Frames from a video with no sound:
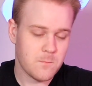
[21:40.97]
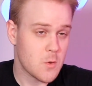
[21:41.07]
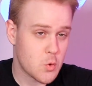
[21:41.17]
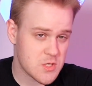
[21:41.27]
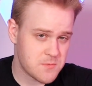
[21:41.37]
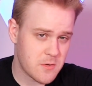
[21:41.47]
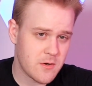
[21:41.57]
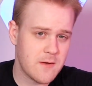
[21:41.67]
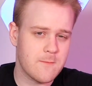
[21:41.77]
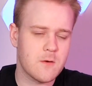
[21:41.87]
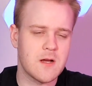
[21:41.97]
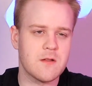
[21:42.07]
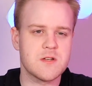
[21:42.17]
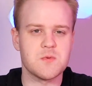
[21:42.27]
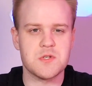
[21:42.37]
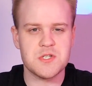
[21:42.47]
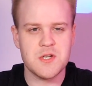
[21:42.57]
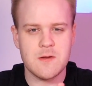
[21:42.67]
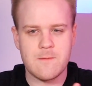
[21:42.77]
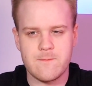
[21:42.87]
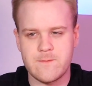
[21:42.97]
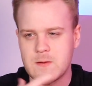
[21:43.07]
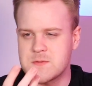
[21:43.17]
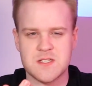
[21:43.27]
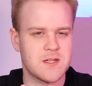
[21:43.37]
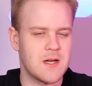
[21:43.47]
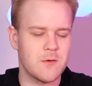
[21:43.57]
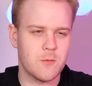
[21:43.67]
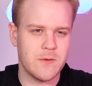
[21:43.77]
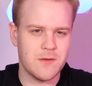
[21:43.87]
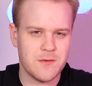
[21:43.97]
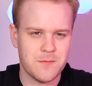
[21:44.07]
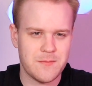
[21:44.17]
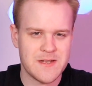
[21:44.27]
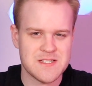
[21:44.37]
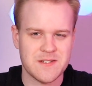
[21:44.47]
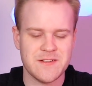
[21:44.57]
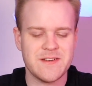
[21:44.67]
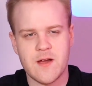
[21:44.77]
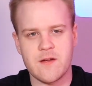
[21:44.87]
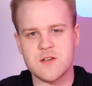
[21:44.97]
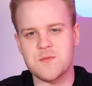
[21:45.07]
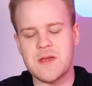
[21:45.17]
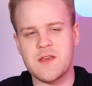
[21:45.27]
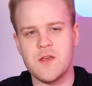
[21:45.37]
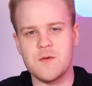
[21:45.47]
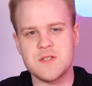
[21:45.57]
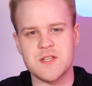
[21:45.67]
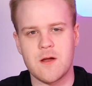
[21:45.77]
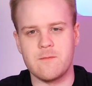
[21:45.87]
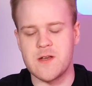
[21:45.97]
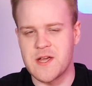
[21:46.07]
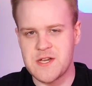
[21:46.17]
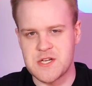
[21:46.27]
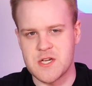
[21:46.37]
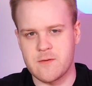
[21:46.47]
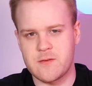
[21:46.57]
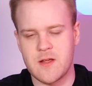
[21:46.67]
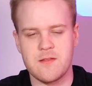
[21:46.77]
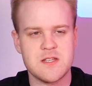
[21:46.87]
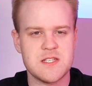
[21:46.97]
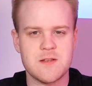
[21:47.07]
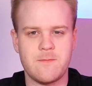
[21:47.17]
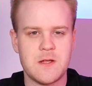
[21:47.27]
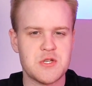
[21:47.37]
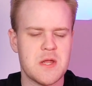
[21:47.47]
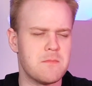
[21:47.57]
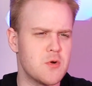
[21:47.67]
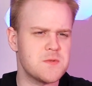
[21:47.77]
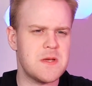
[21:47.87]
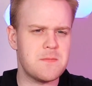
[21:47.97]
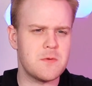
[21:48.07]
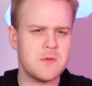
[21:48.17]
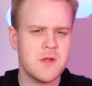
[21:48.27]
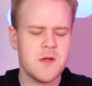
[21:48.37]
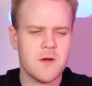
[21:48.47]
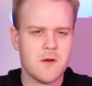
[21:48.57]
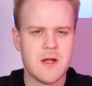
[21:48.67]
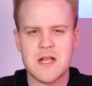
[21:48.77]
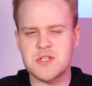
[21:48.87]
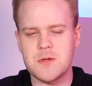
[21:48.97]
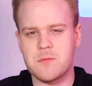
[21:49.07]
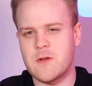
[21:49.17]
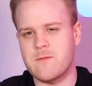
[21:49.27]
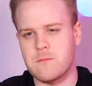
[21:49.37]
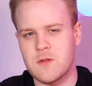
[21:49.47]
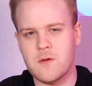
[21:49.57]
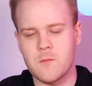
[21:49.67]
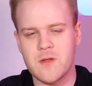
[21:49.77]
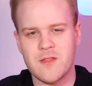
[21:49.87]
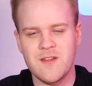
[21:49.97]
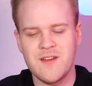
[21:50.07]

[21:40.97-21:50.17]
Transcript: or smart invert colors, which flips the color wheel, basically. I also make use of night shift, and this is a feature that most people are actually pretty familiar with.